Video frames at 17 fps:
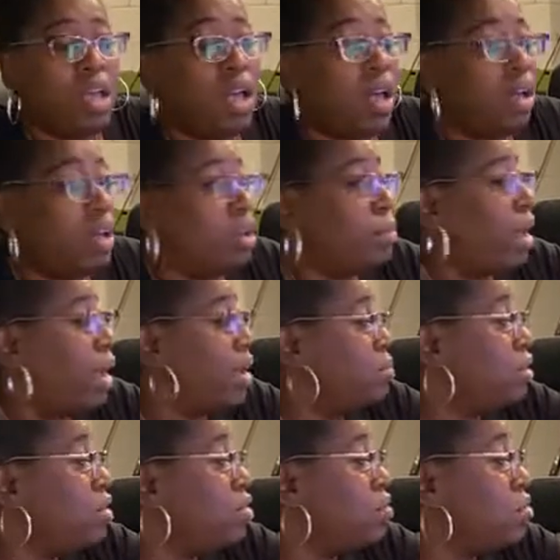I
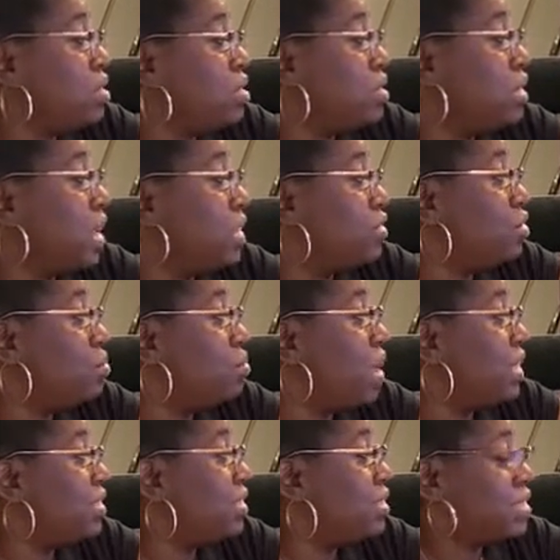do
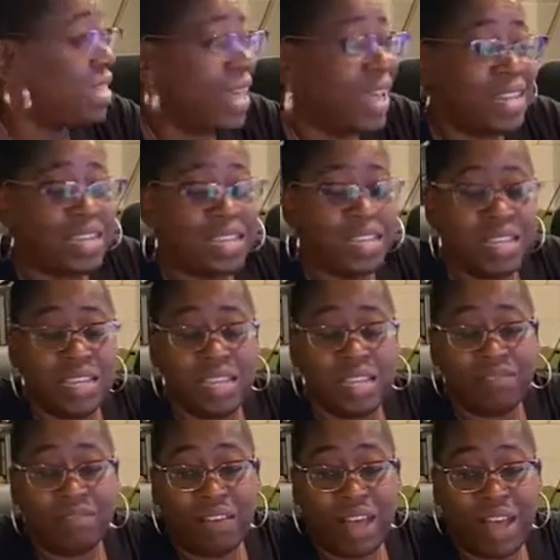my designing
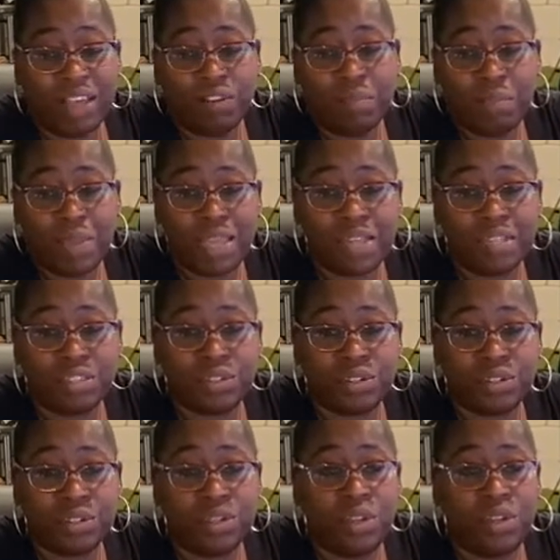in Vinyl
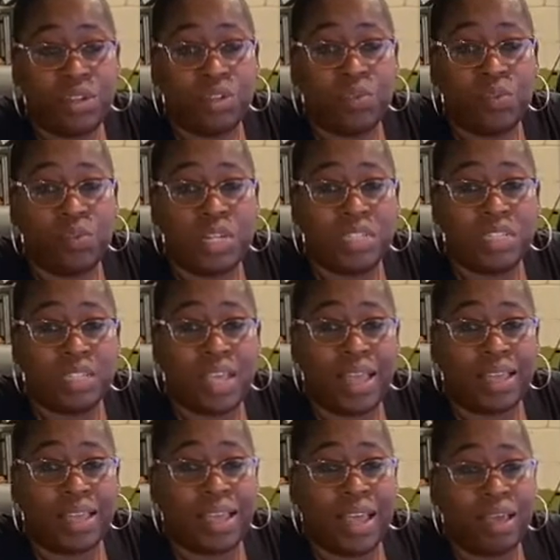Master, which
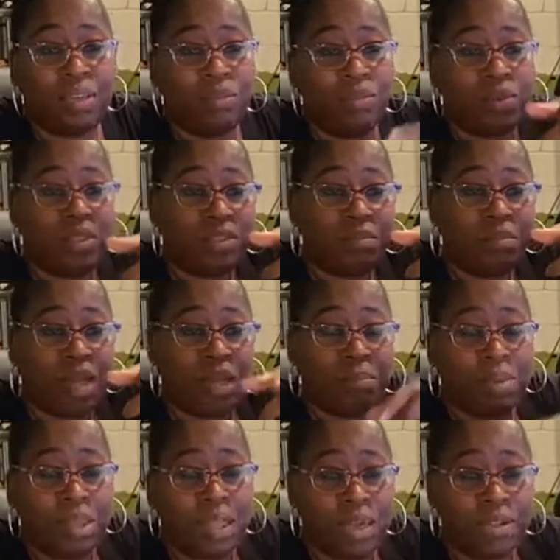I got with my
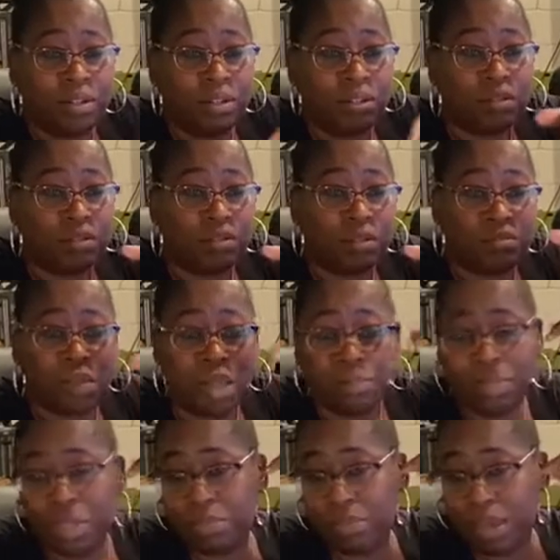plotter, my
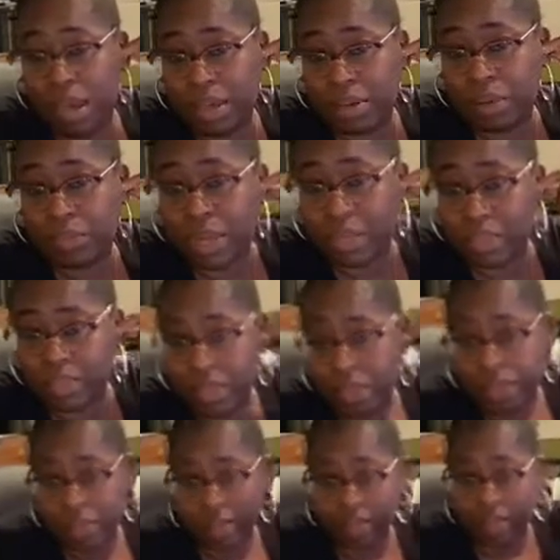big plotter right
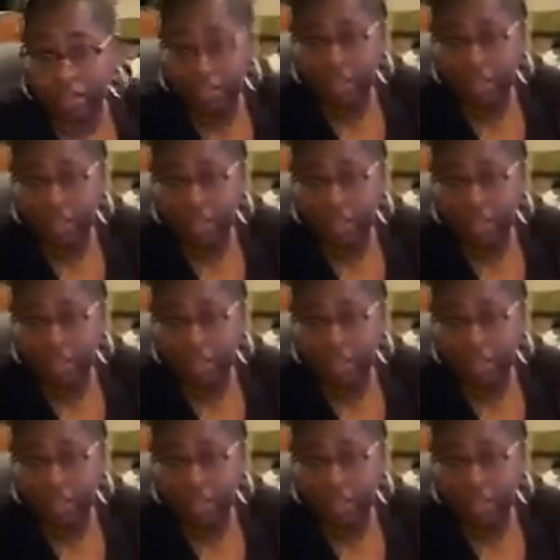there that